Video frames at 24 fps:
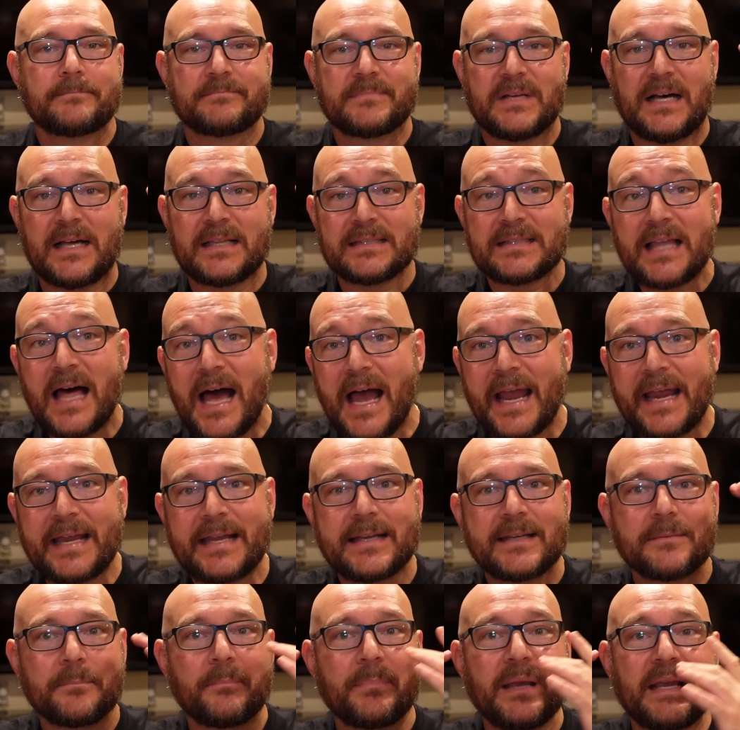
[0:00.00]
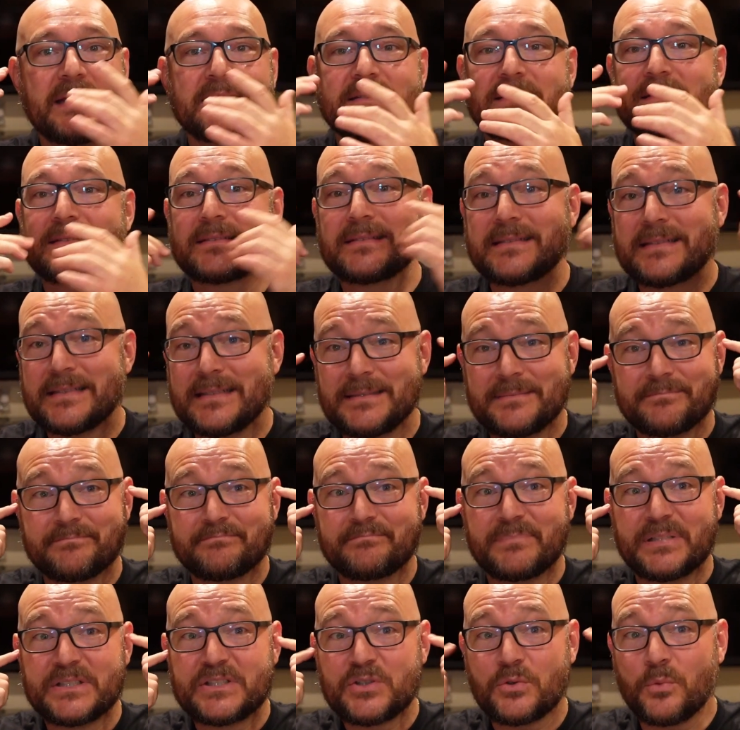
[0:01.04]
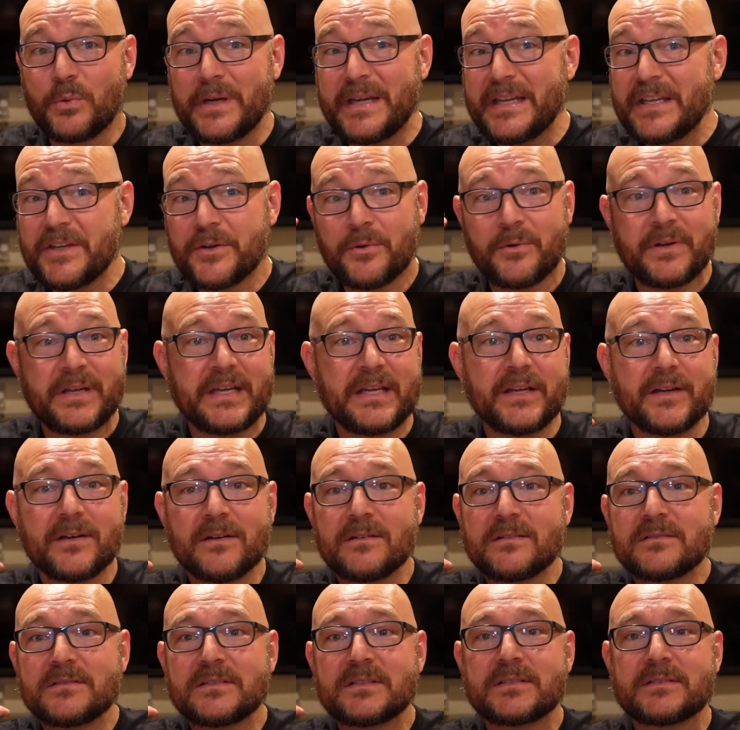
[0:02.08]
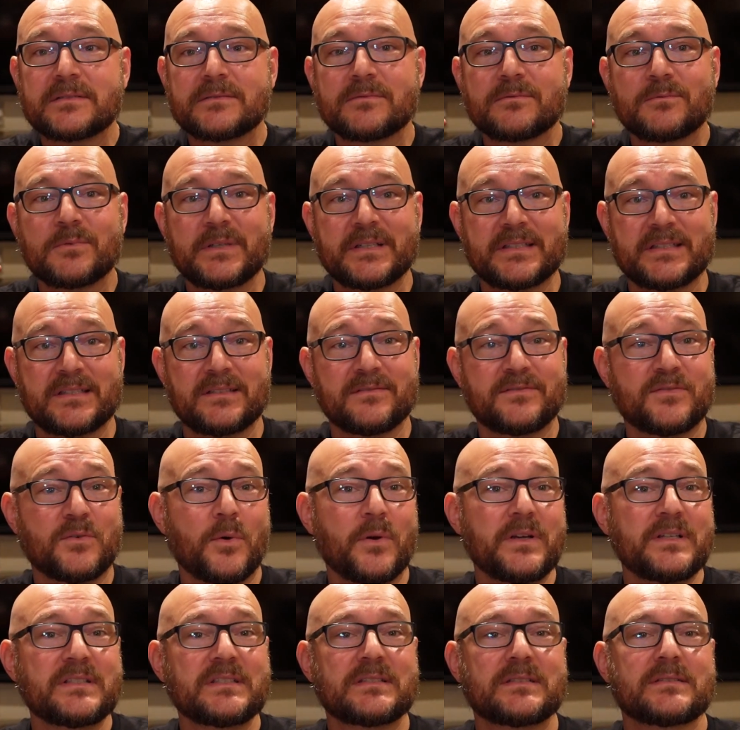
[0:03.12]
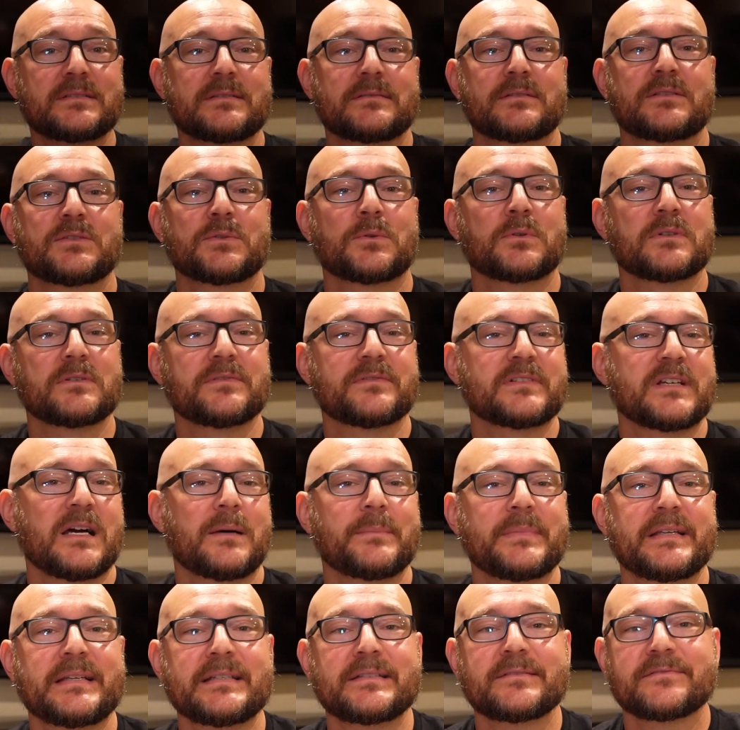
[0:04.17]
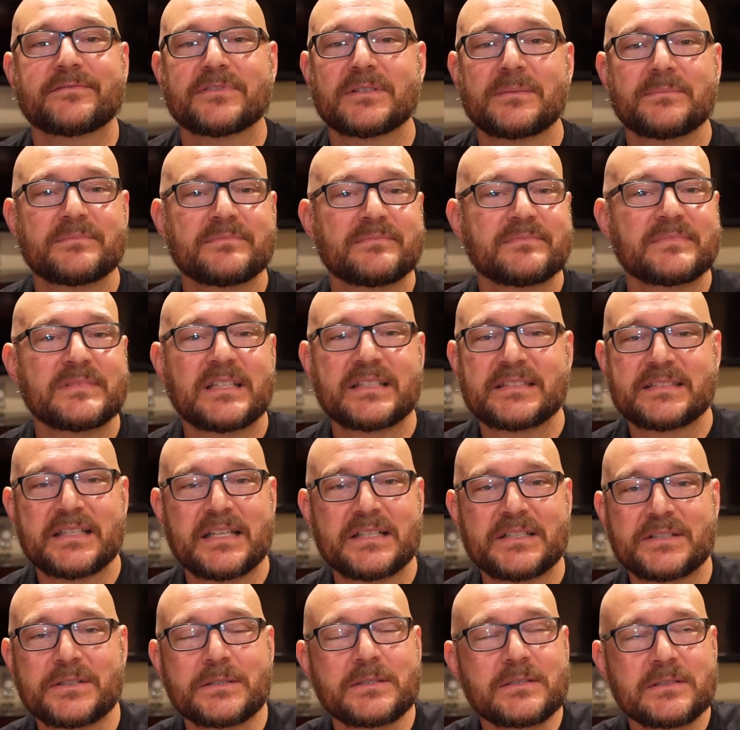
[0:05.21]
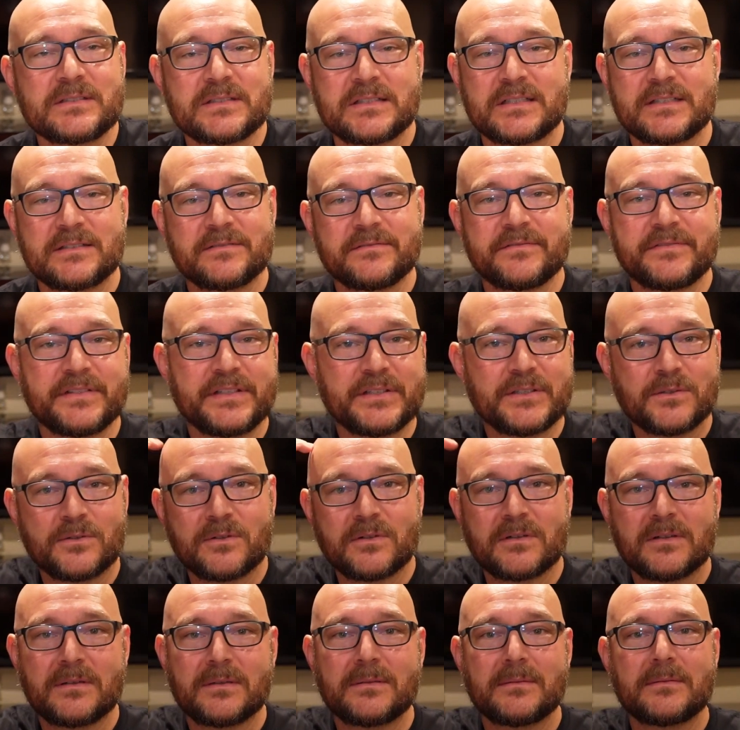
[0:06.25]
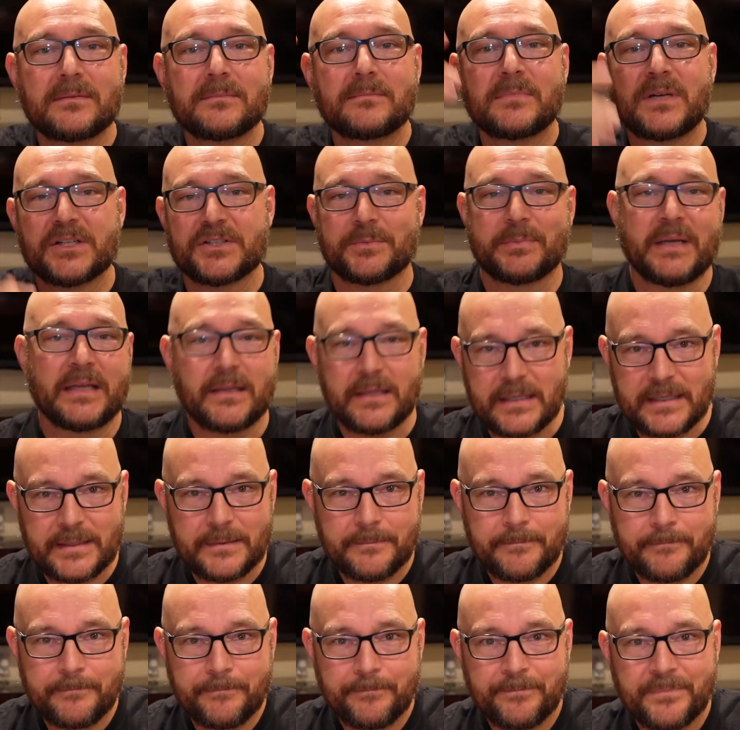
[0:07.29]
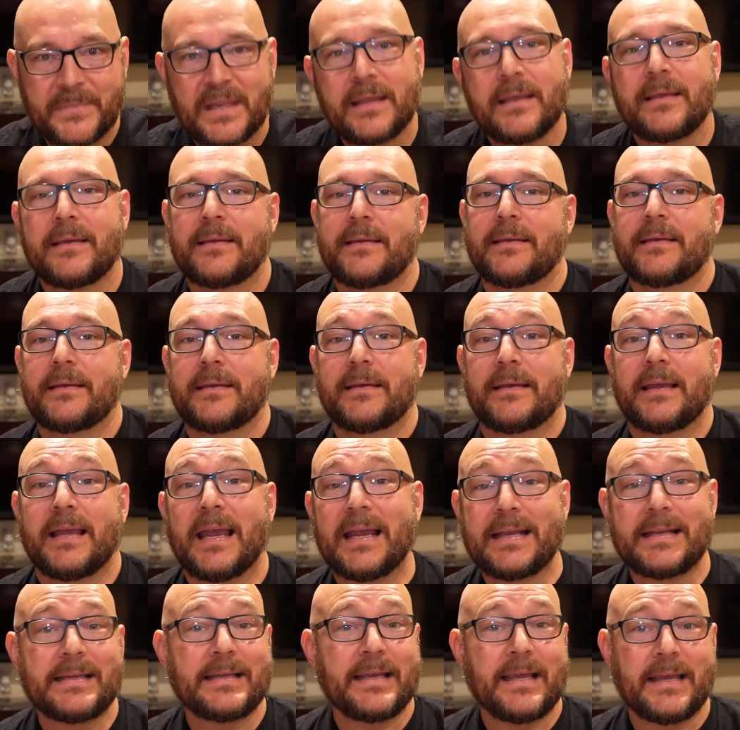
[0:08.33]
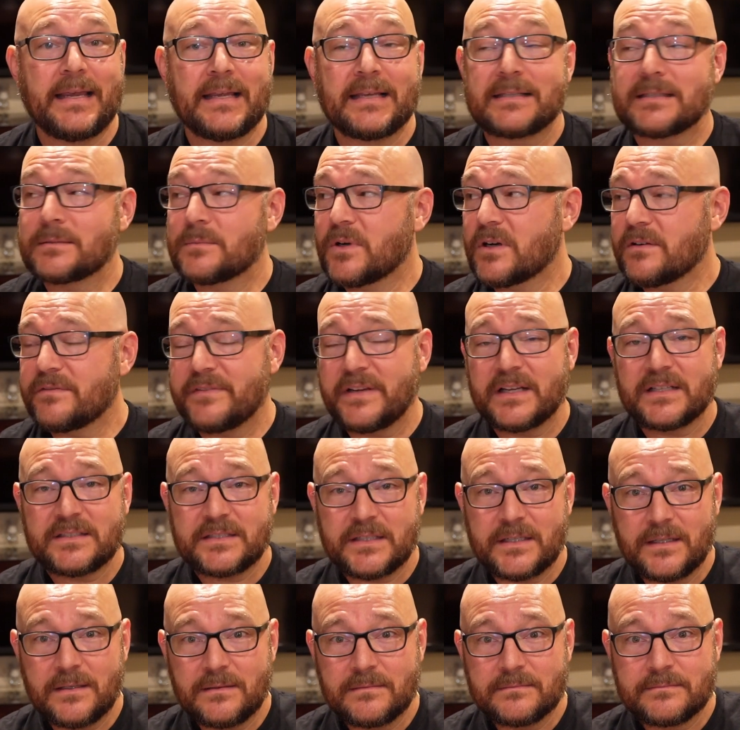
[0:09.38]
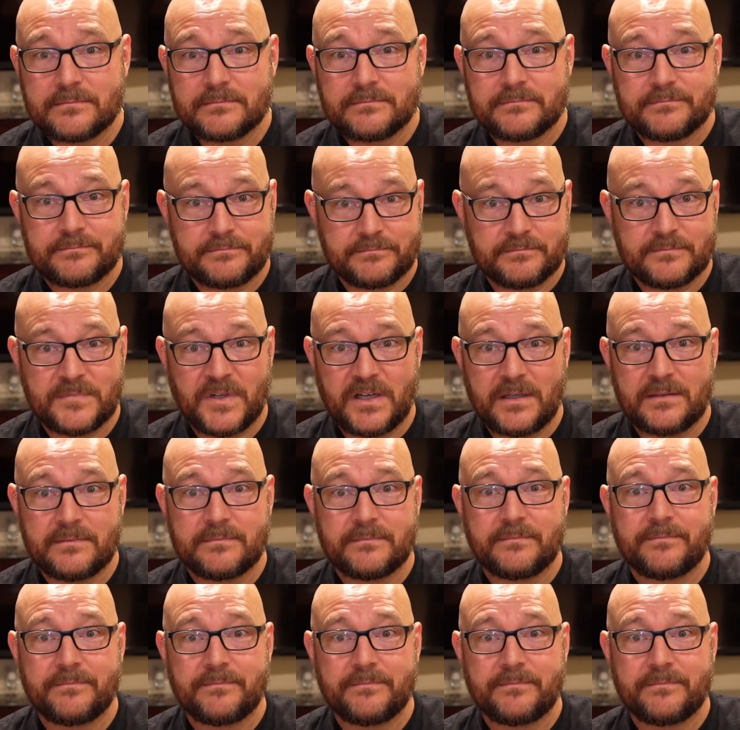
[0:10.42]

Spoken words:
aligned basically between your ears, with the voice sort of coming from the center of your mushmelon. Any ASMR fans here? What?